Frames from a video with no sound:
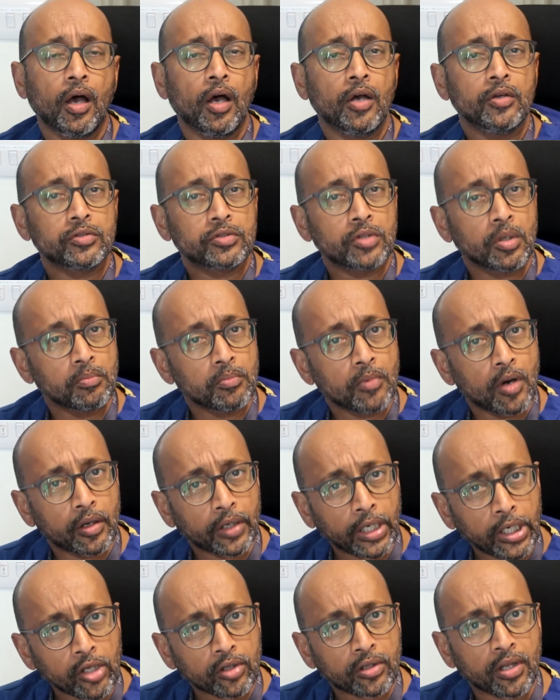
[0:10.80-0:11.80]
So
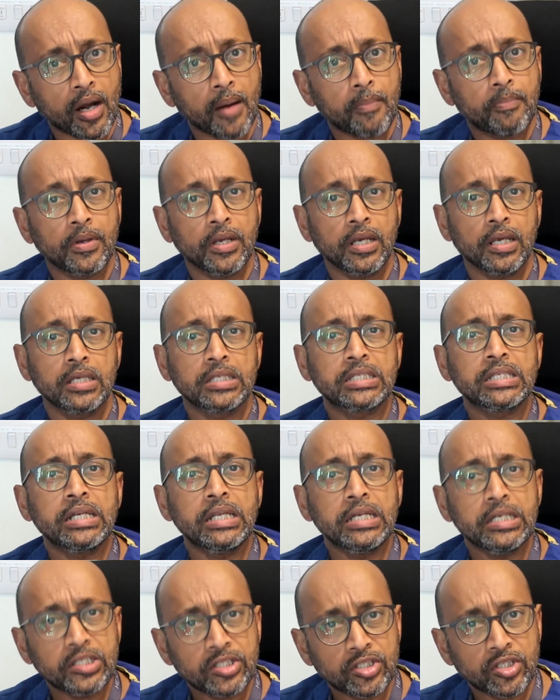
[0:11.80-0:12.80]
radiotherapy is an
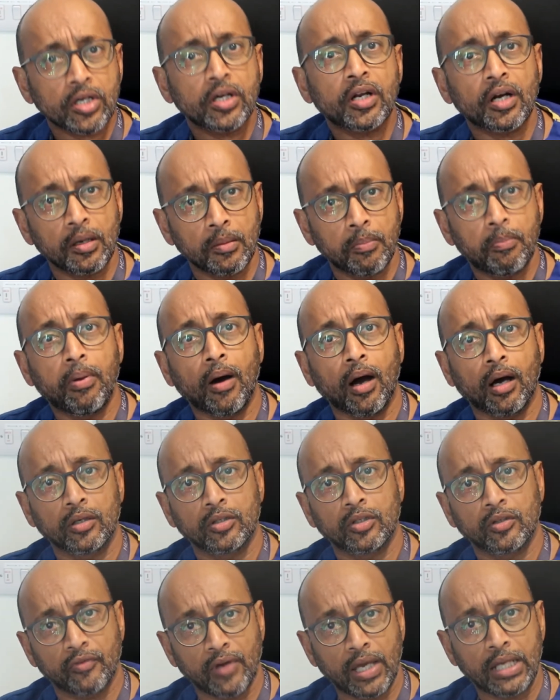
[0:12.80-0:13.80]
integral part
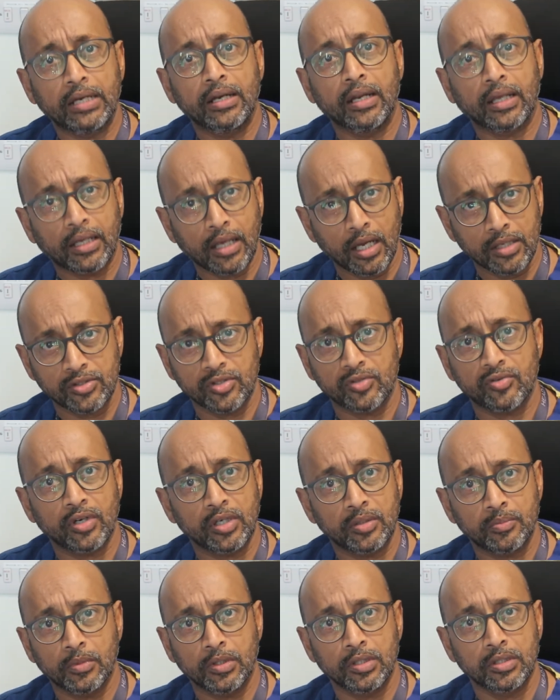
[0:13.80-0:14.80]
of head and neck cancer
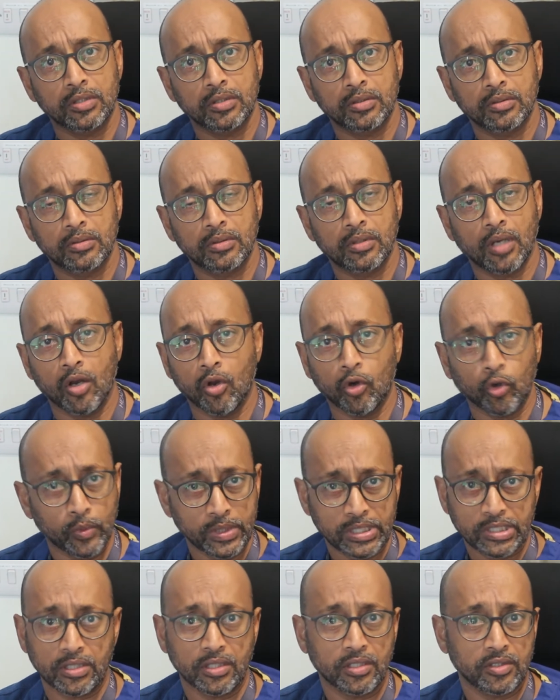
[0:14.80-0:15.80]
treatment, along with
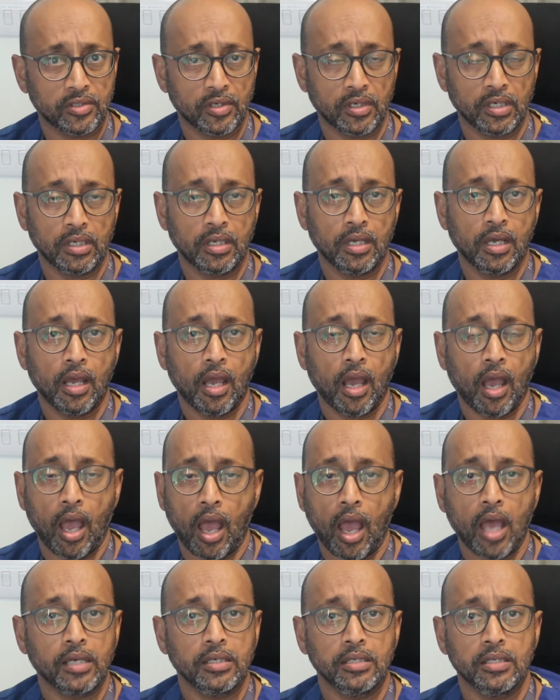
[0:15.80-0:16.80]
surgery
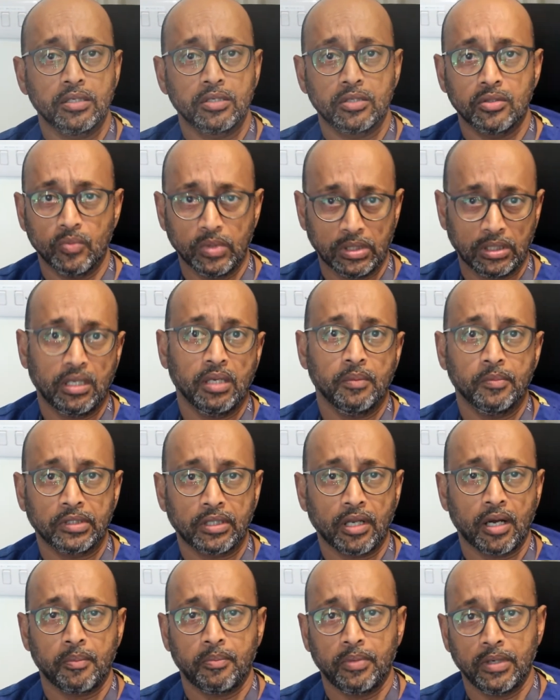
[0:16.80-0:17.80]
and with
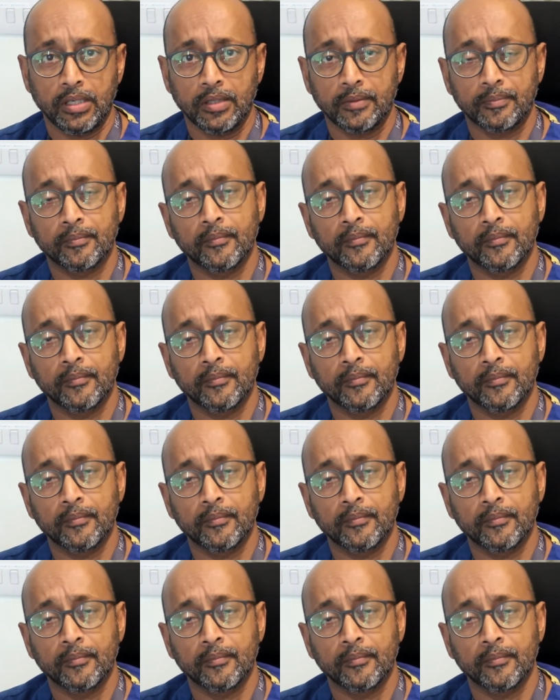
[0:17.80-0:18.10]
chemotherapy.